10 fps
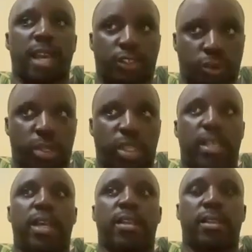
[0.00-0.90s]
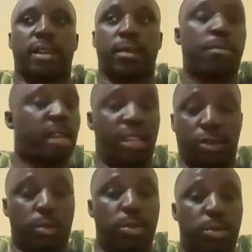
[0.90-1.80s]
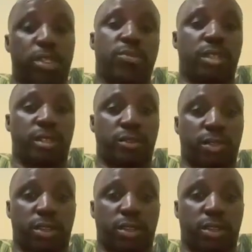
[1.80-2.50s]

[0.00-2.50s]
Acholi and many communities within